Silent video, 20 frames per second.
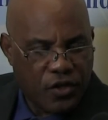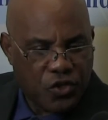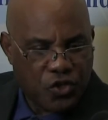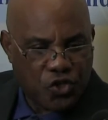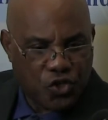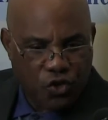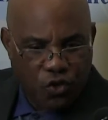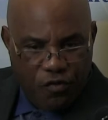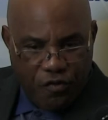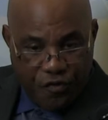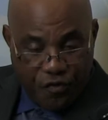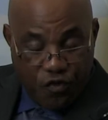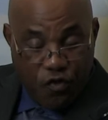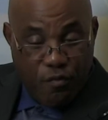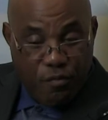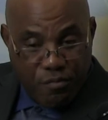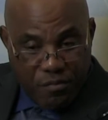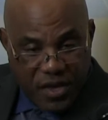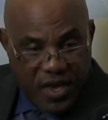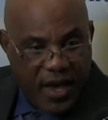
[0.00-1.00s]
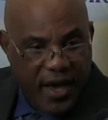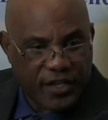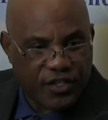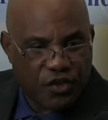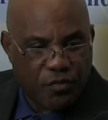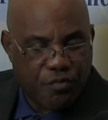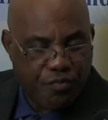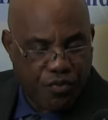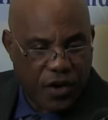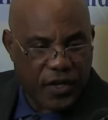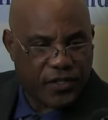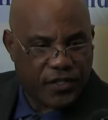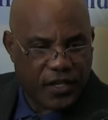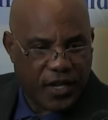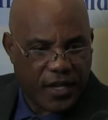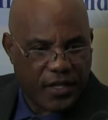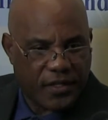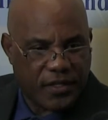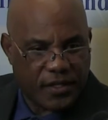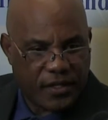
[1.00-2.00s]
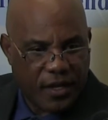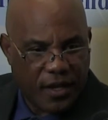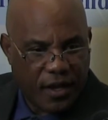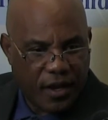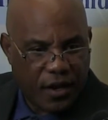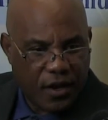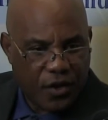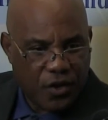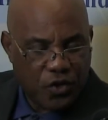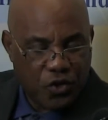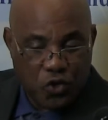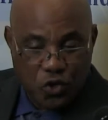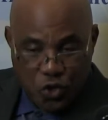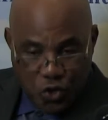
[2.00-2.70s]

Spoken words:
So for me as a president, you